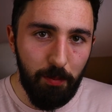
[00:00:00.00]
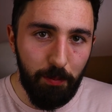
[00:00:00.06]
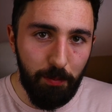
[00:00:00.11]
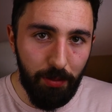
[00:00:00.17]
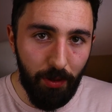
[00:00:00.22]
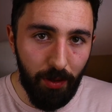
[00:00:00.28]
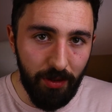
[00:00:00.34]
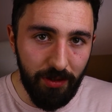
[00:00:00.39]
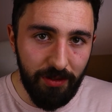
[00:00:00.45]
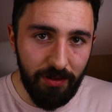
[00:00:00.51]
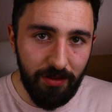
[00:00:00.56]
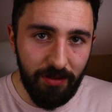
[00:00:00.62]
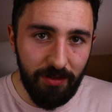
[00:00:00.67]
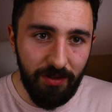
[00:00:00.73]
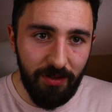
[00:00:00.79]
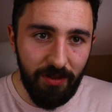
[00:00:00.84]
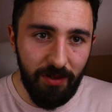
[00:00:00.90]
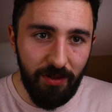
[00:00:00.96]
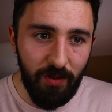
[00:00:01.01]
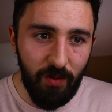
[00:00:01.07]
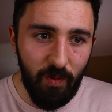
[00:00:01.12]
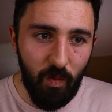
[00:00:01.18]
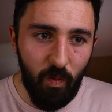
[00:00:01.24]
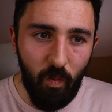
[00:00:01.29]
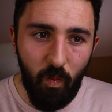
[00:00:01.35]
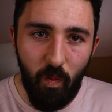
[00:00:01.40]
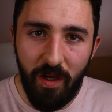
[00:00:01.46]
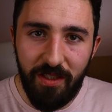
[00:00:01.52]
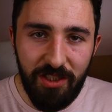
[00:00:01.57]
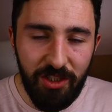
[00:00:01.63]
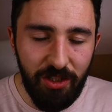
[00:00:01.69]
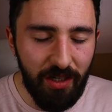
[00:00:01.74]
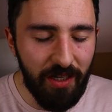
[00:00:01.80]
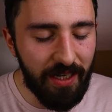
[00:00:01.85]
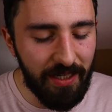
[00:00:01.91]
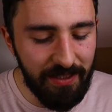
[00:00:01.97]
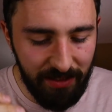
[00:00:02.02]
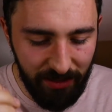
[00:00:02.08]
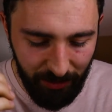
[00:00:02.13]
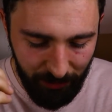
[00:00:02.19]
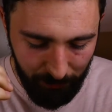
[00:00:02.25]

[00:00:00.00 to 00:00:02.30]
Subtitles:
But what's your, as